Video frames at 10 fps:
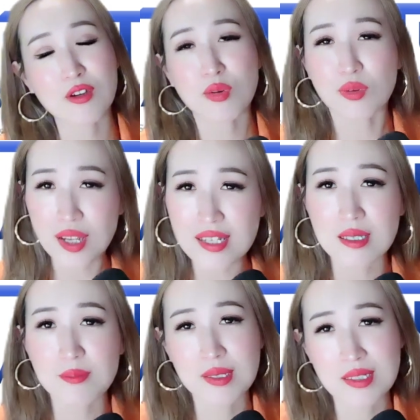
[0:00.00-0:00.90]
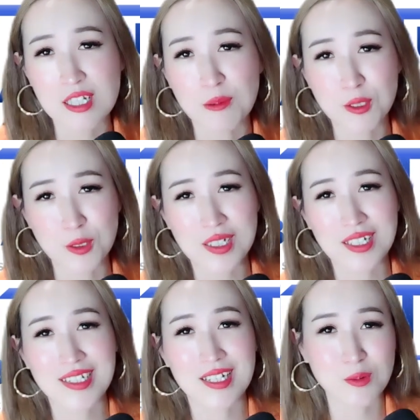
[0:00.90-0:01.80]
increase the business
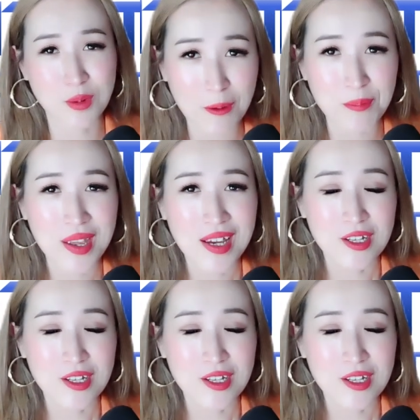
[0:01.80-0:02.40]
opportunities as well.